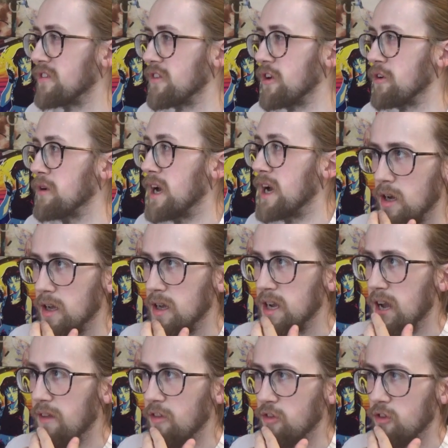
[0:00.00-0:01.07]
So and
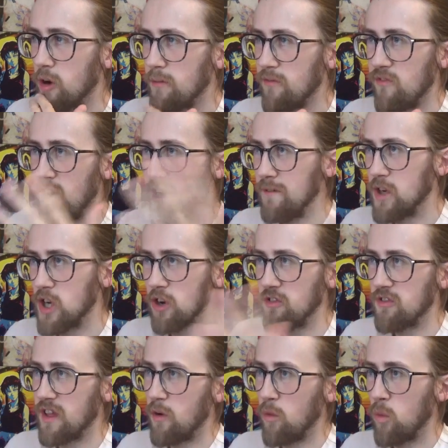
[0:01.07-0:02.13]
yeah, the top five
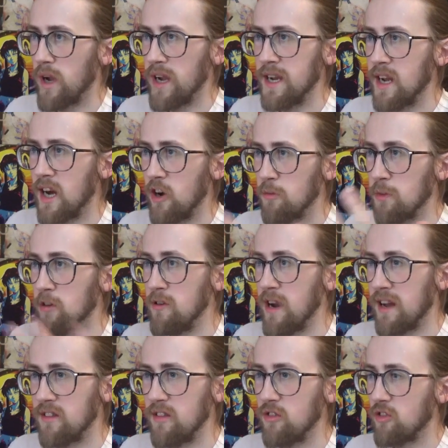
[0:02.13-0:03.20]
shows that win I'll be
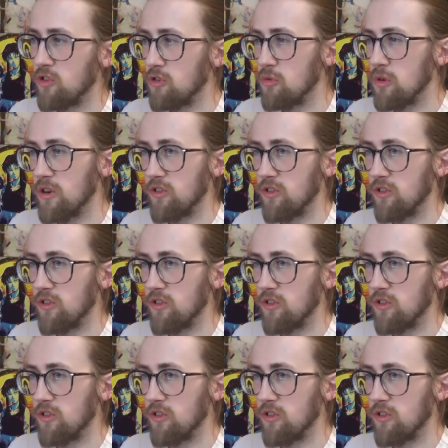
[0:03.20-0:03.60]
reacting to